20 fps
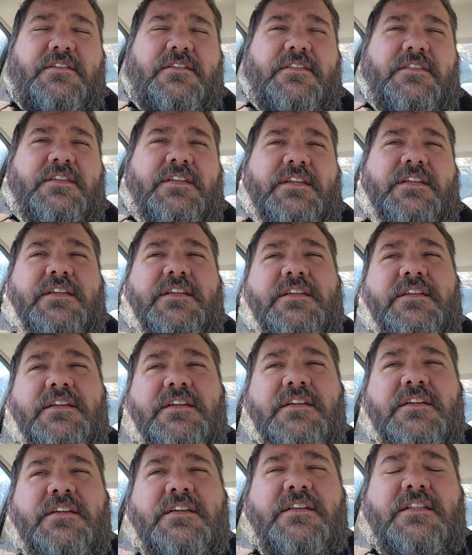The
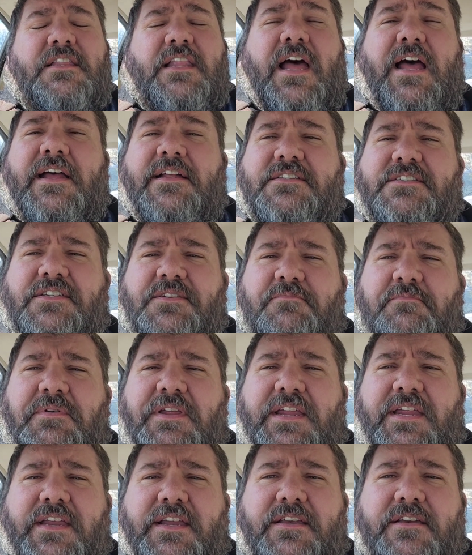lots of
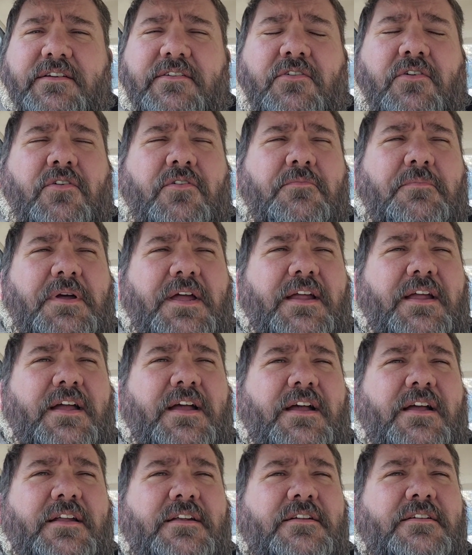meat. Oh my
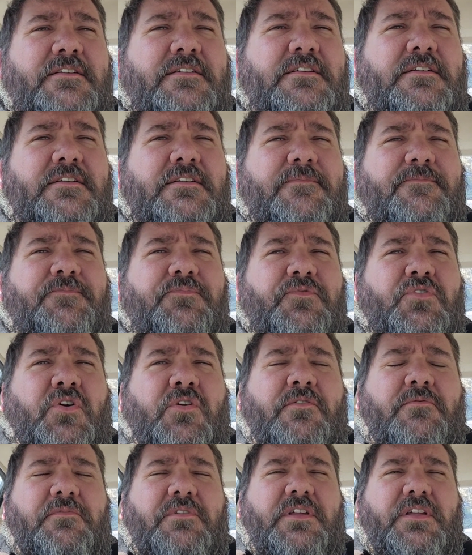god.
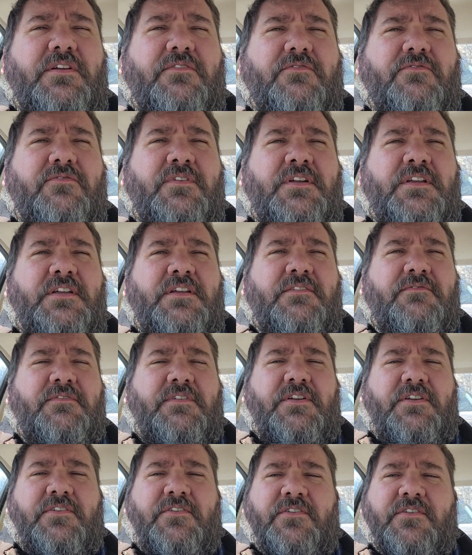Normally when
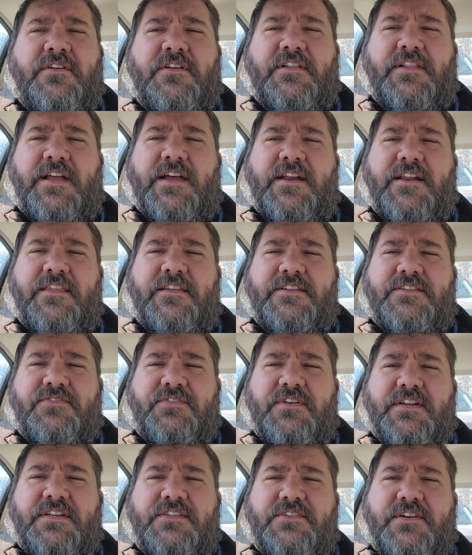you go to a lot of these
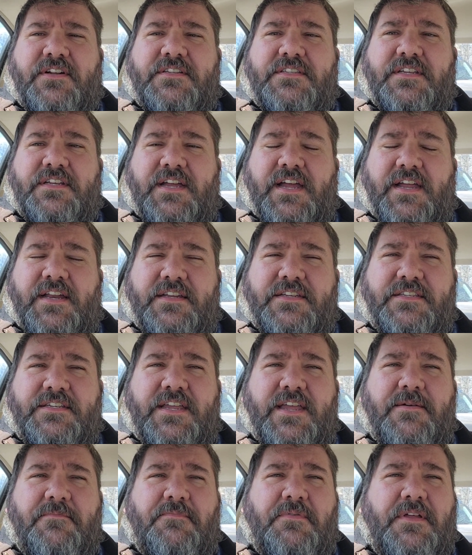restaurants, they kind of
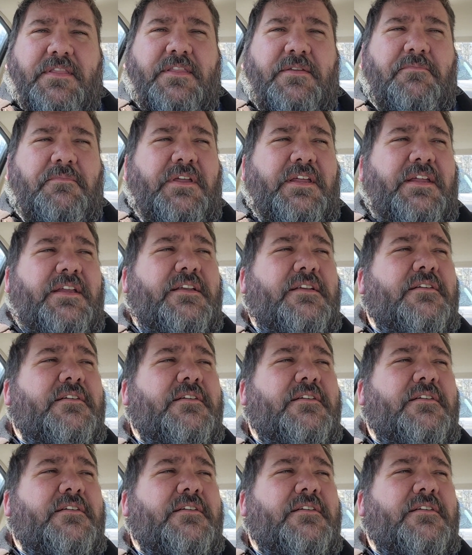skimp on the meat.